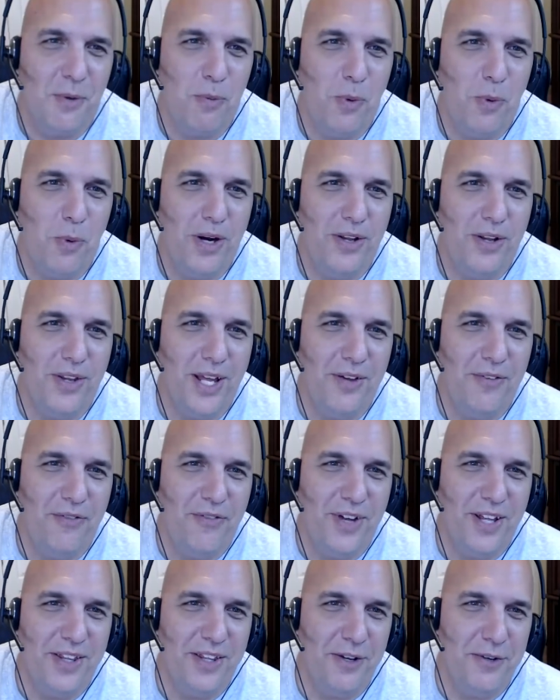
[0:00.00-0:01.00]
where do they
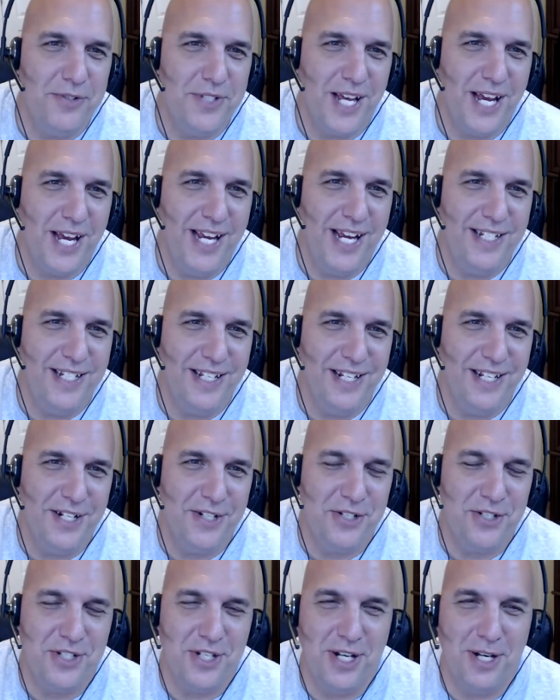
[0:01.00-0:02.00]
fit those 18
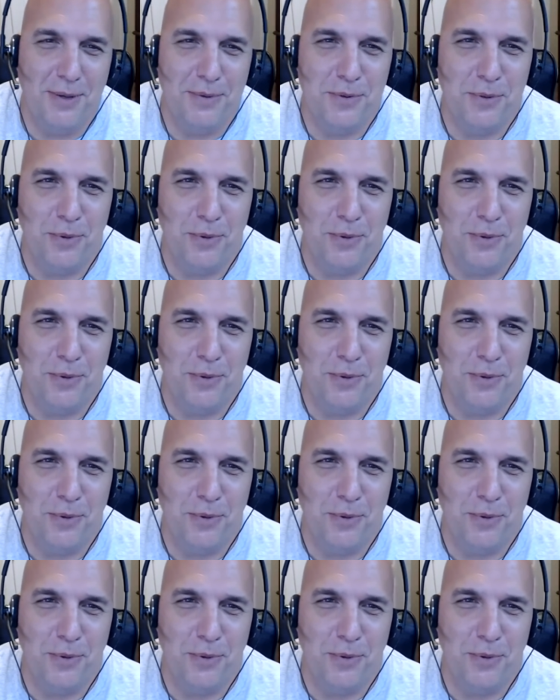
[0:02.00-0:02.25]
inch subs?